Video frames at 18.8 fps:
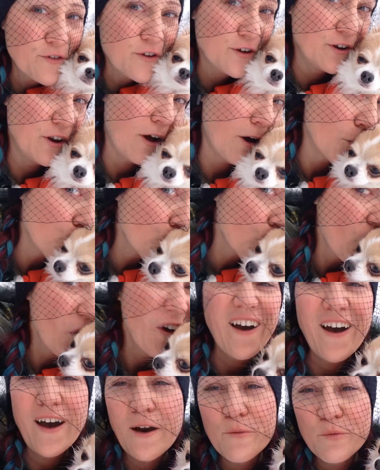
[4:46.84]
for your dog.
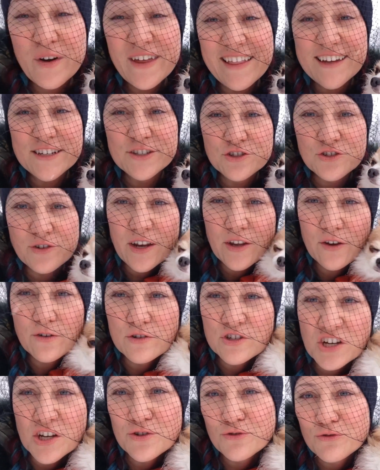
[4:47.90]
We like to try to go
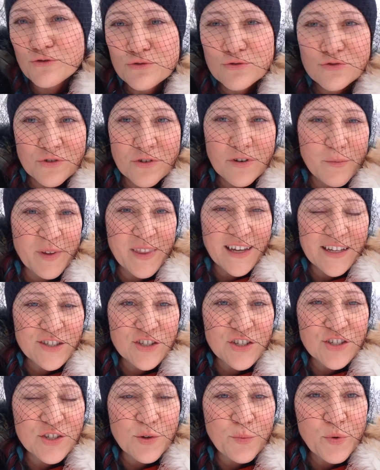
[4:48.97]
gender neutral, but that's
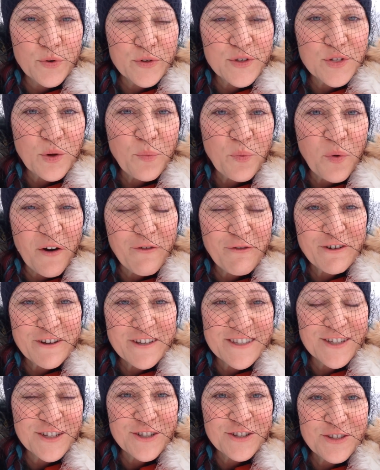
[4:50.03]
just a personal
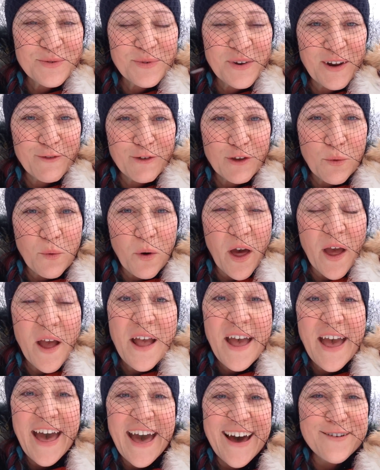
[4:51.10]
preference. You can do whatever you want.
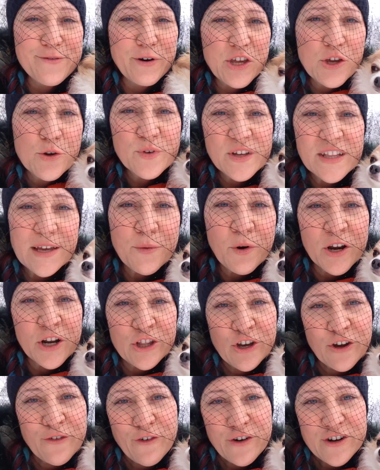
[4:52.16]
What you really want to
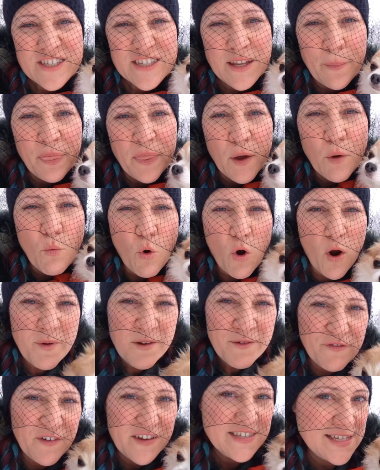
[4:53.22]
look for is something warm
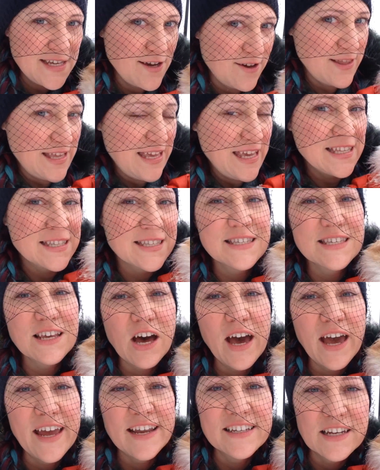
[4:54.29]
and fuzzy on the
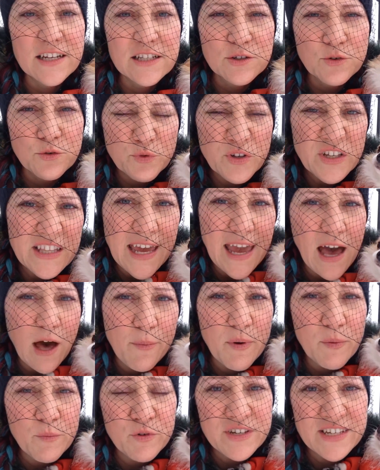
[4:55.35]
inside that'll really
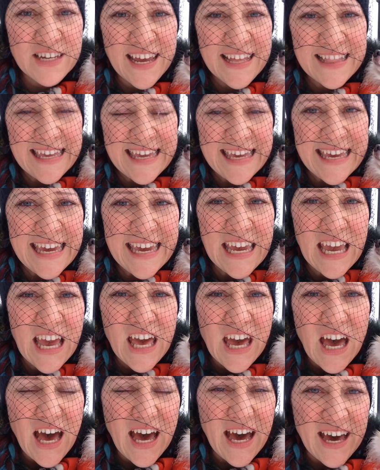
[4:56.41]
help them retain the heat.
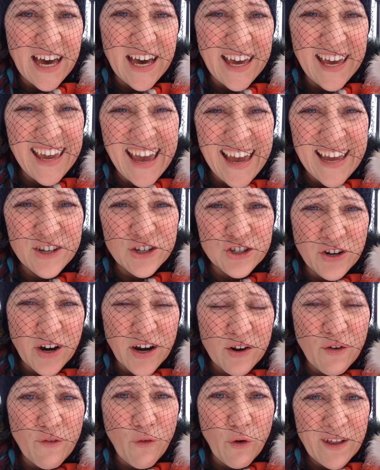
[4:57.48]
Again, you're trying
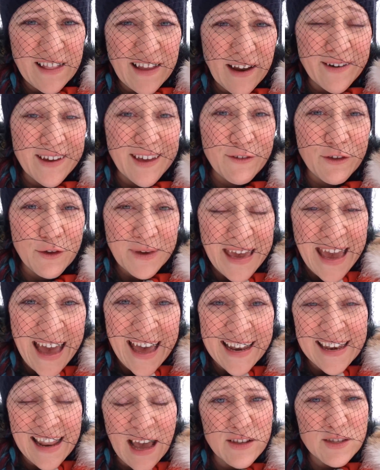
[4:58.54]
to avoid layering if you
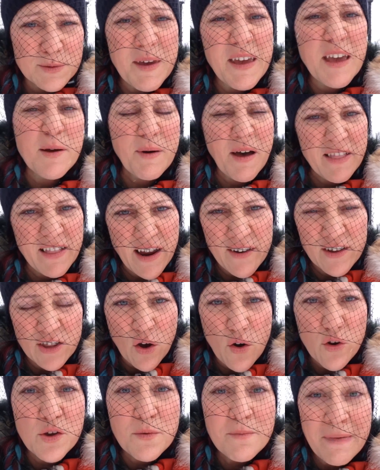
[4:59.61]
can. Now, speaking about layering
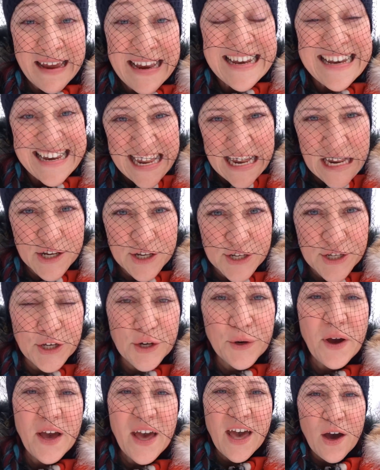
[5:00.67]
though, you may need to.